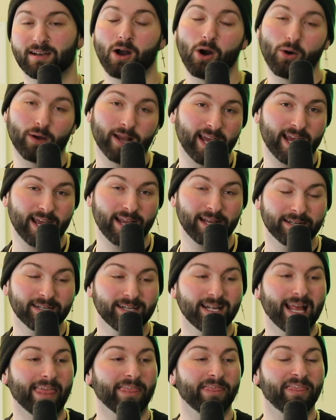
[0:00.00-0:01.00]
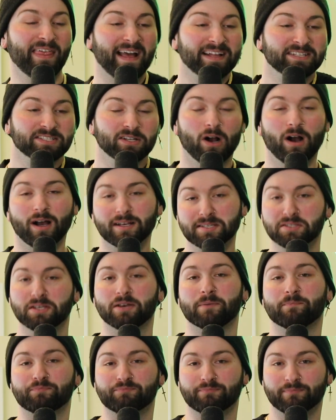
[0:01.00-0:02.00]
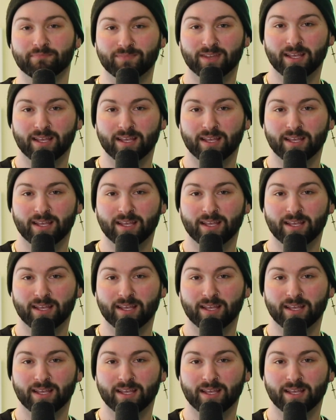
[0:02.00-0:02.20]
Okay, that's awesome.